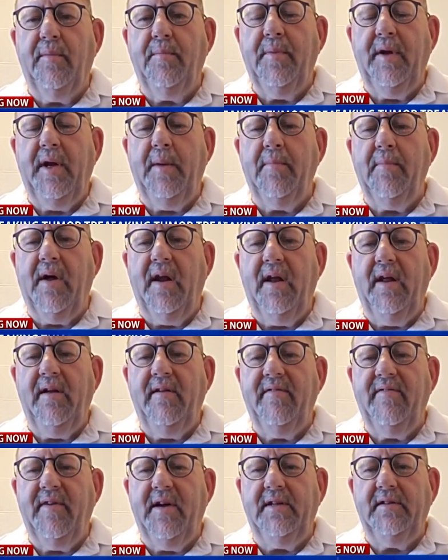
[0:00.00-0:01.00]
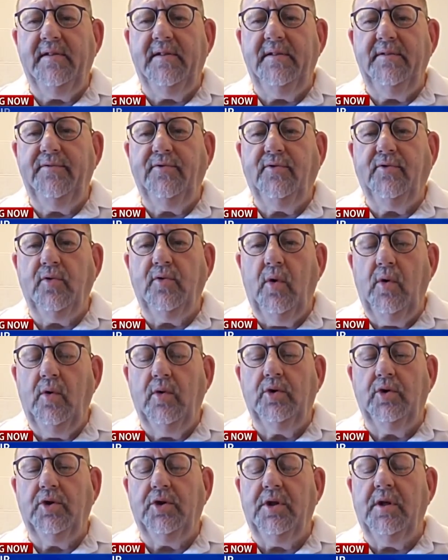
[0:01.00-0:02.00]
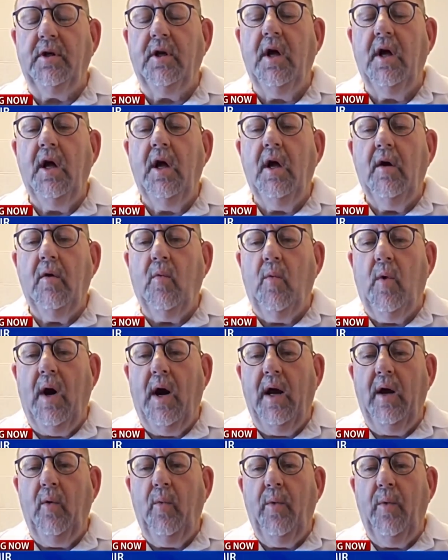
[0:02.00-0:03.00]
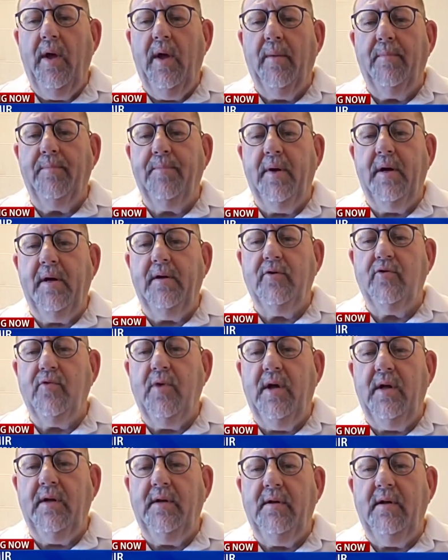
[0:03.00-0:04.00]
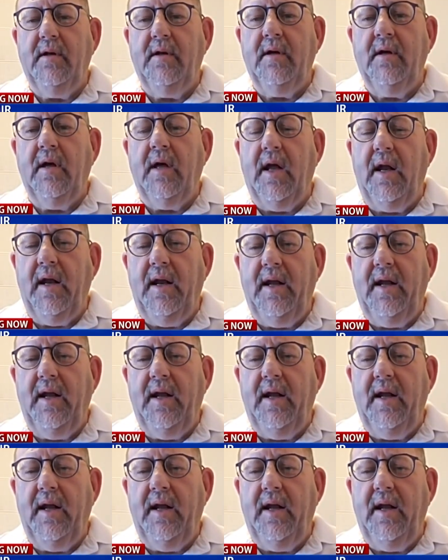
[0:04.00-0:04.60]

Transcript: minimally invasive solution while we are penetrating a